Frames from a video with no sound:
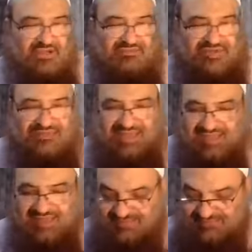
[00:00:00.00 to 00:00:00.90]
of
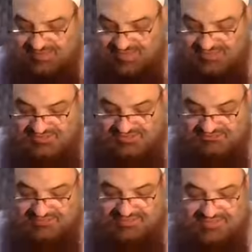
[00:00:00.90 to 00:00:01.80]
Al-Imam Ibn
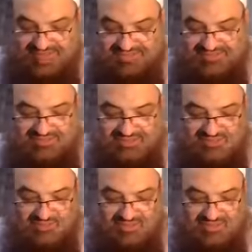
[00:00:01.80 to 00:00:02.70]
Hajar being carried
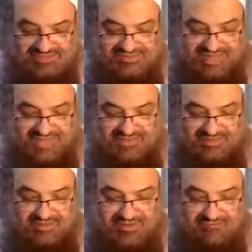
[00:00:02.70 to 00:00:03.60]
as well and said
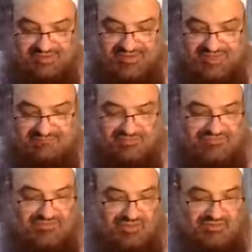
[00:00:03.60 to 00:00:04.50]
by a number
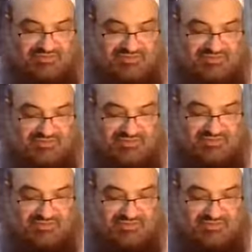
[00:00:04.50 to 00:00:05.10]
of scholars,